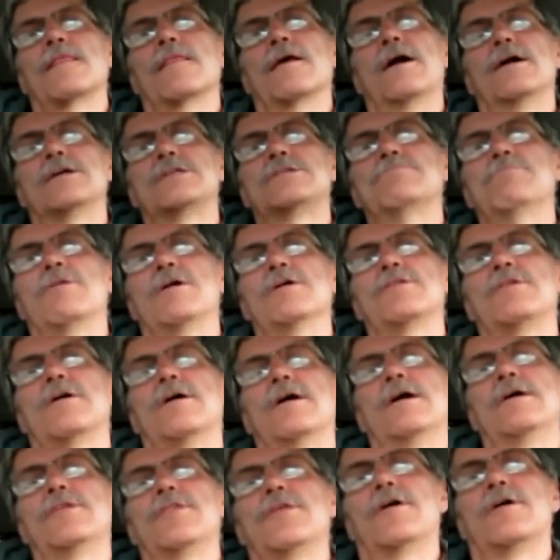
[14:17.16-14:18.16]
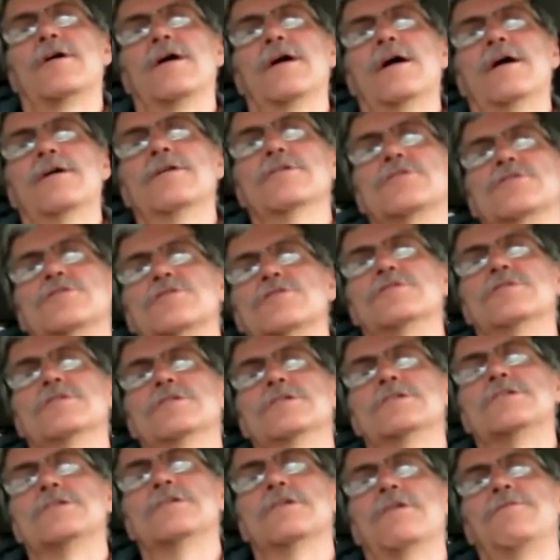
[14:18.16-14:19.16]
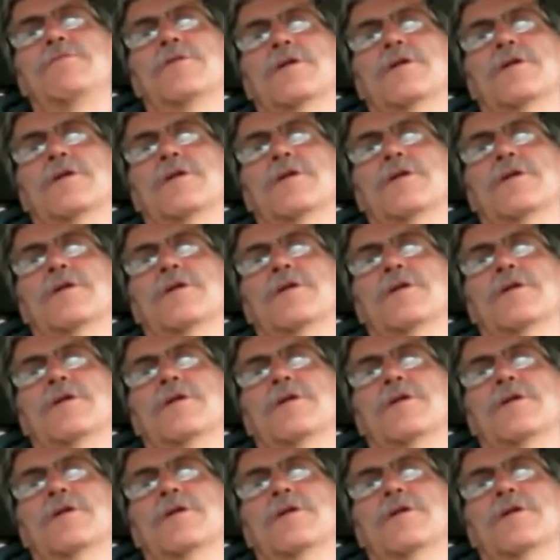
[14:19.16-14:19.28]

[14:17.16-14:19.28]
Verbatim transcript: Last month I thought I had insurance and the